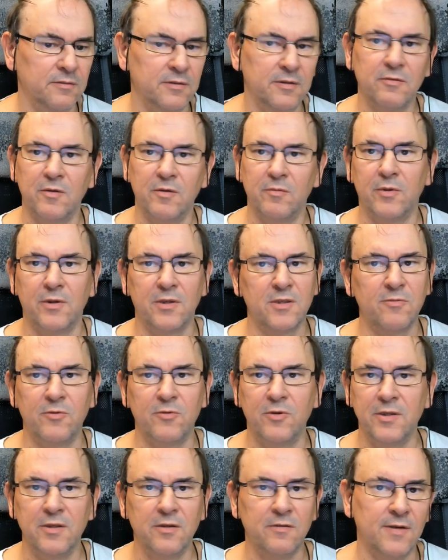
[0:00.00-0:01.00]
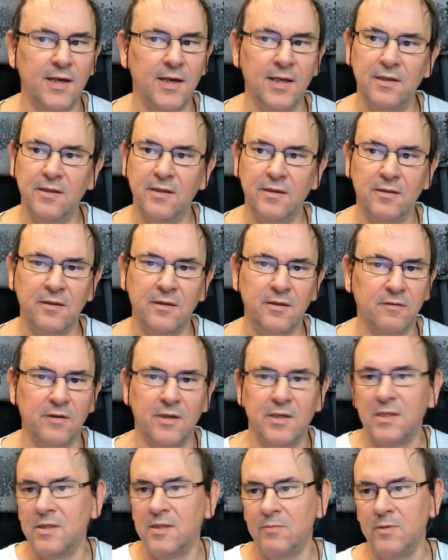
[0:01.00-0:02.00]
even if the password is valid and
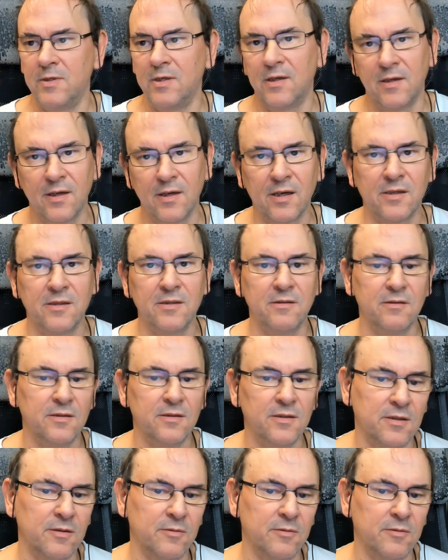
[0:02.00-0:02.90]
the device has been connected